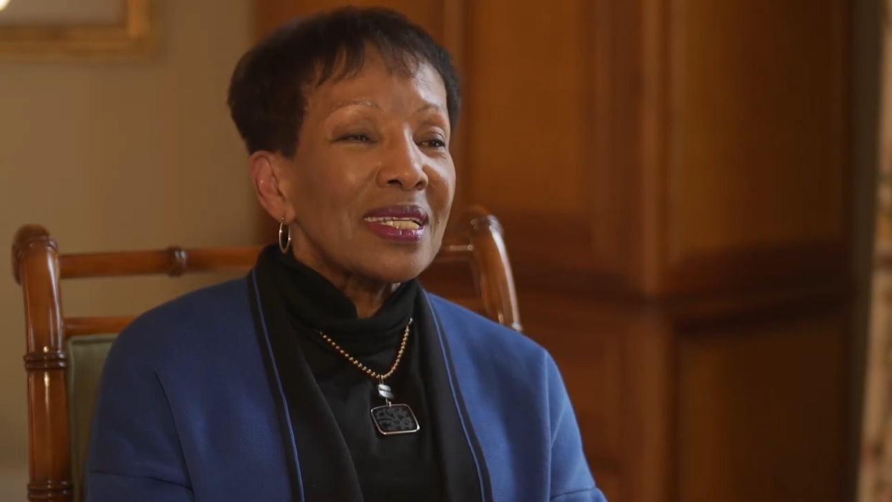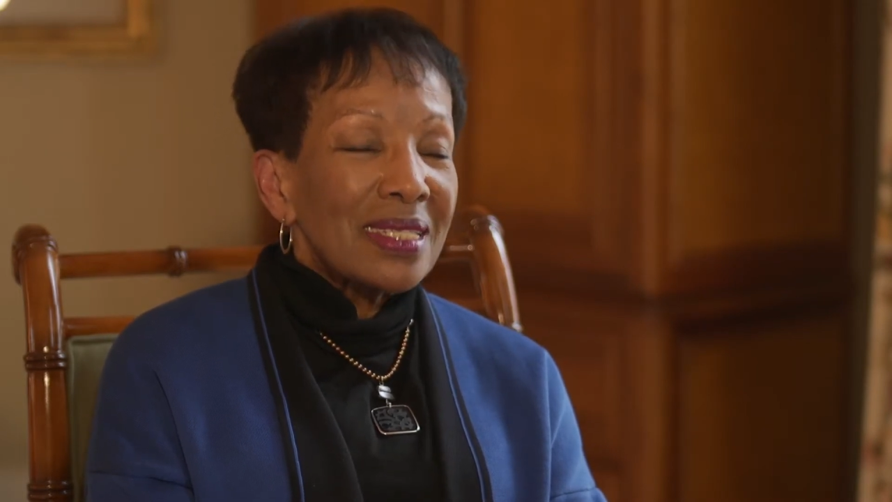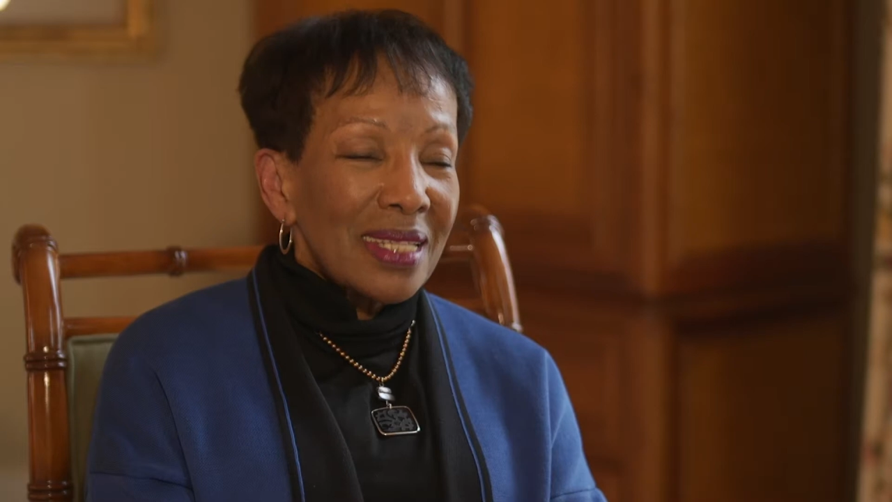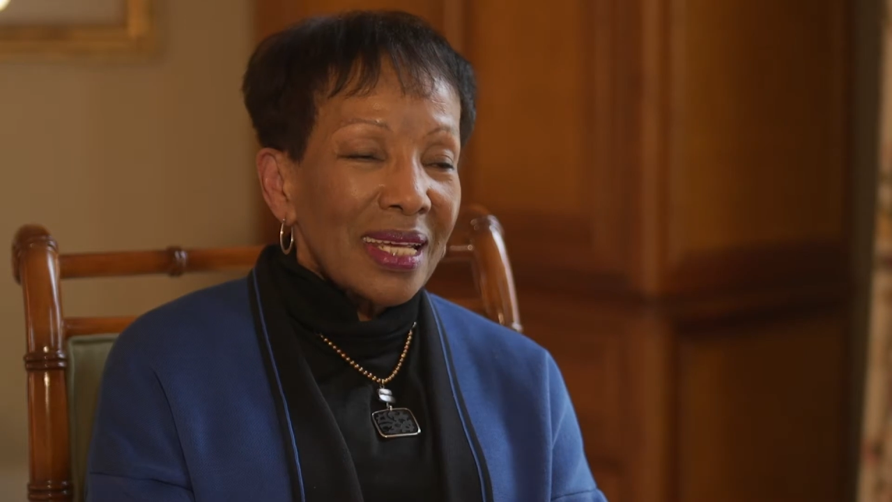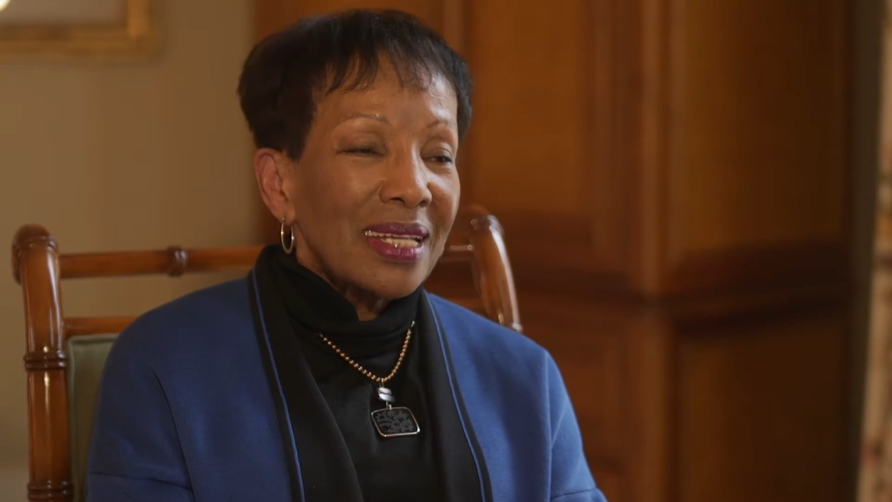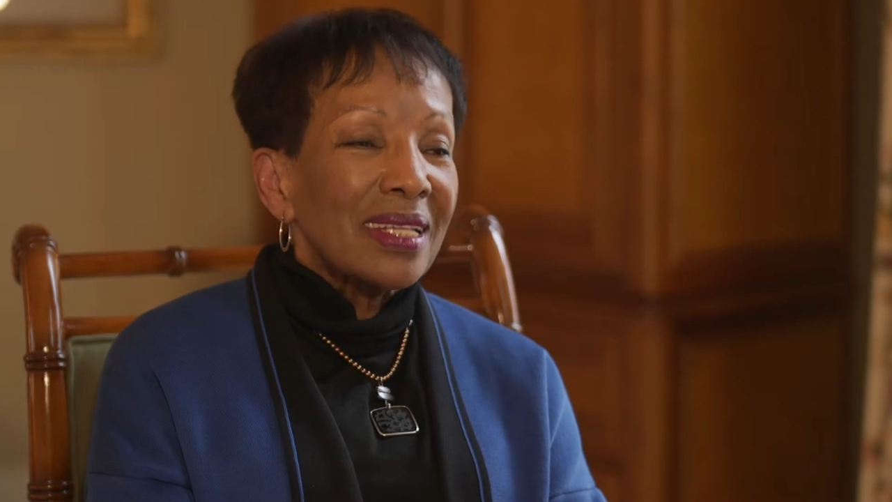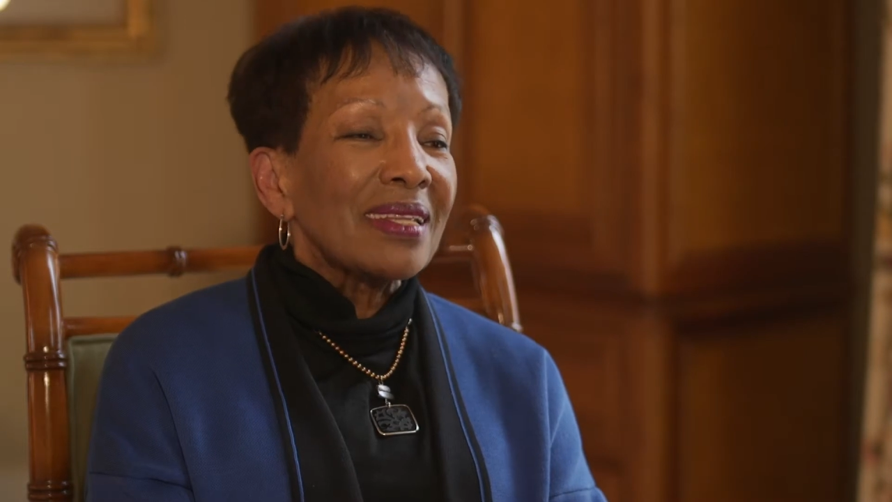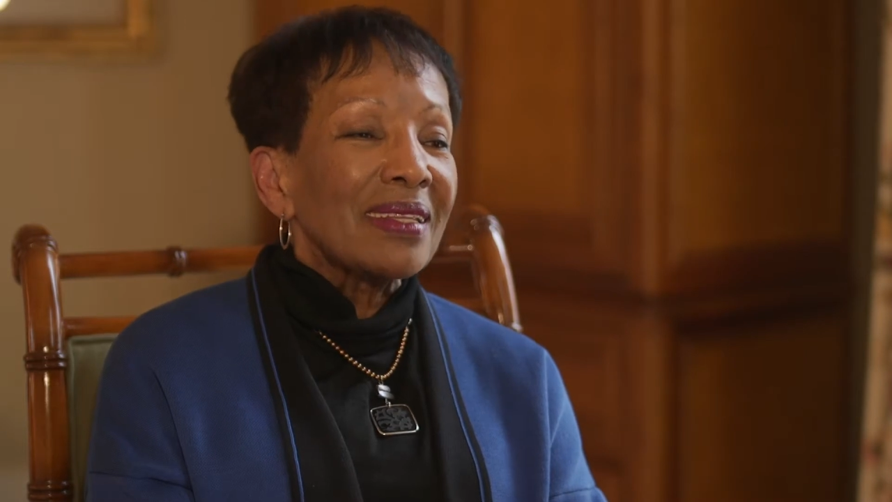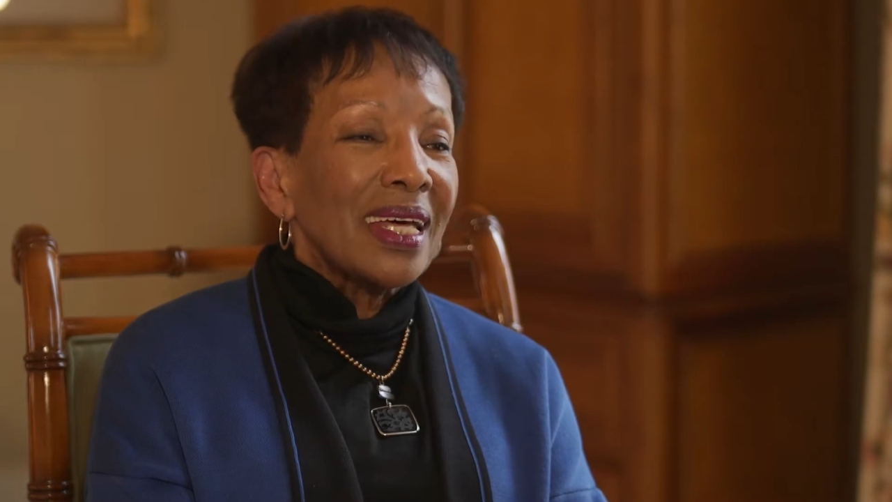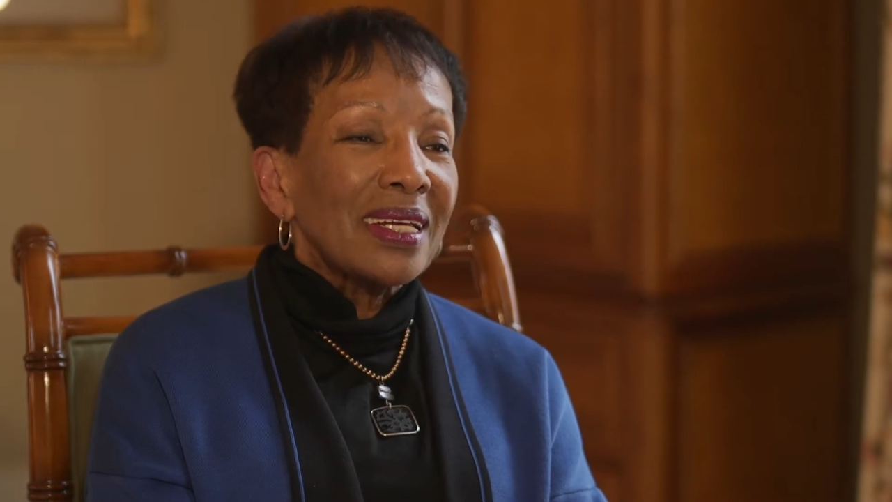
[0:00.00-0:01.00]
said
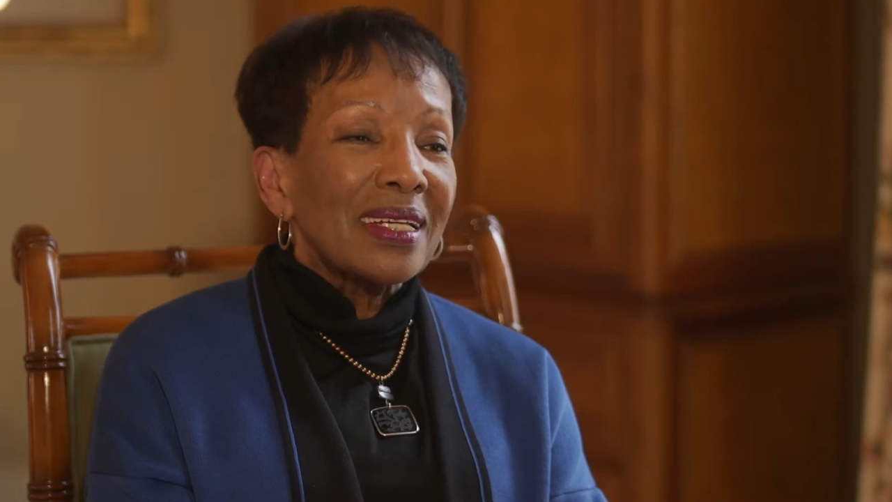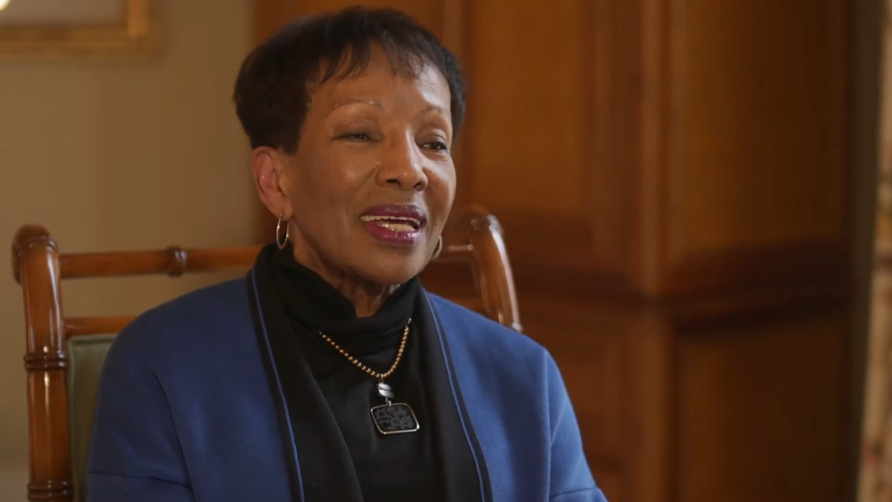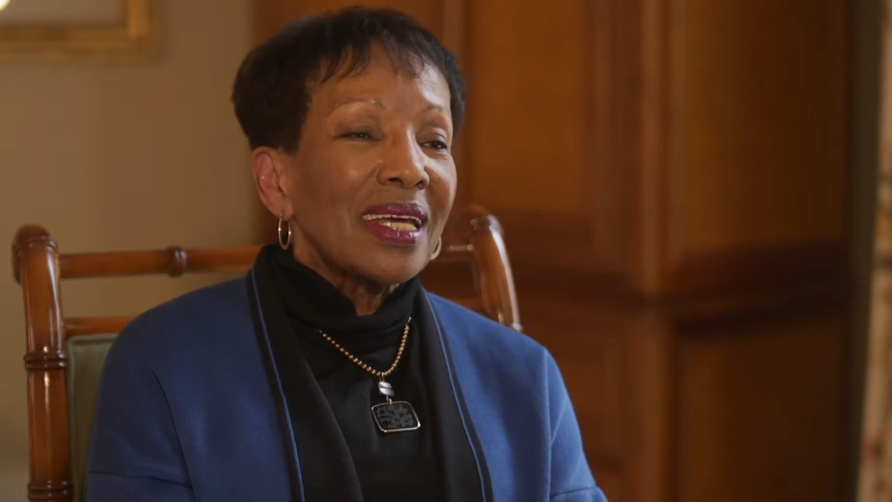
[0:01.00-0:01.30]
that